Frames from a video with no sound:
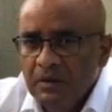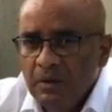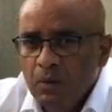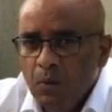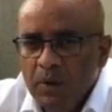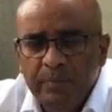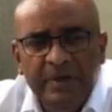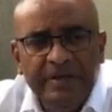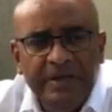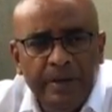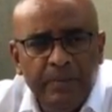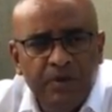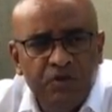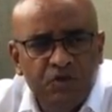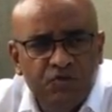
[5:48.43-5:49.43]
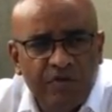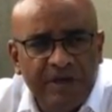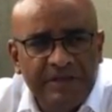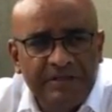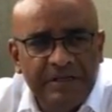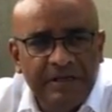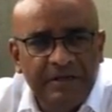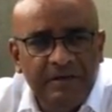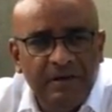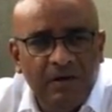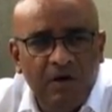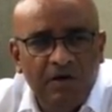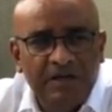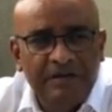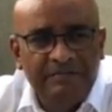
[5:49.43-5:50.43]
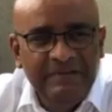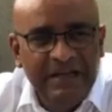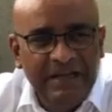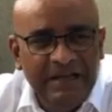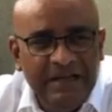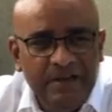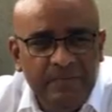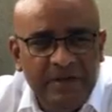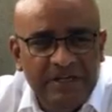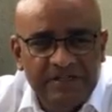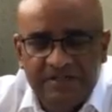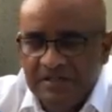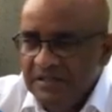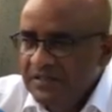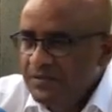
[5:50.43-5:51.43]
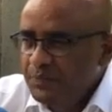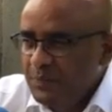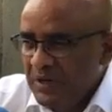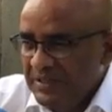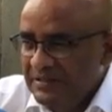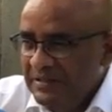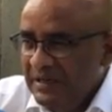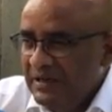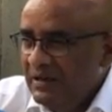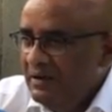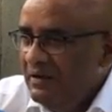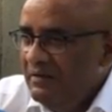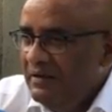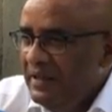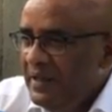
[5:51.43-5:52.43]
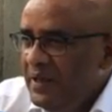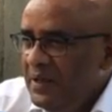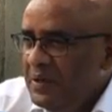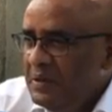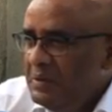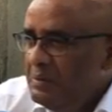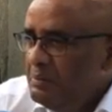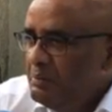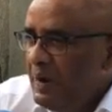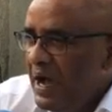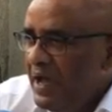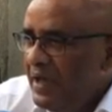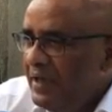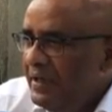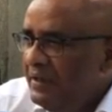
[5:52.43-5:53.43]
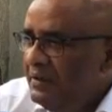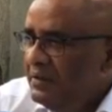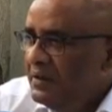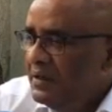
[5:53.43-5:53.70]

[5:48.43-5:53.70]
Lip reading: would be demonstrated on a daily basis, particularly by